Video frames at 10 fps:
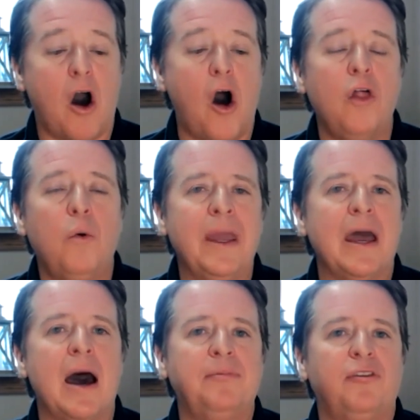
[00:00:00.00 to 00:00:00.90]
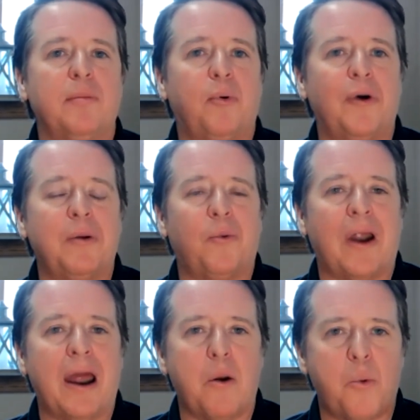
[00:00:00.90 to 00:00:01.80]
all the way up to the point
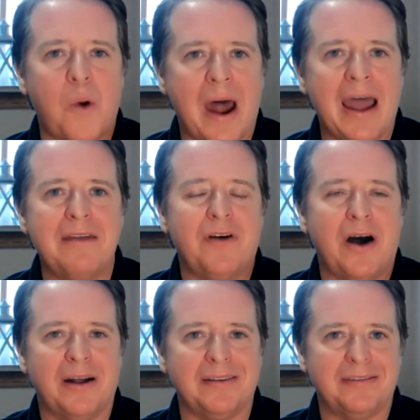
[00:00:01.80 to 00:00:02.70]
where I arrive on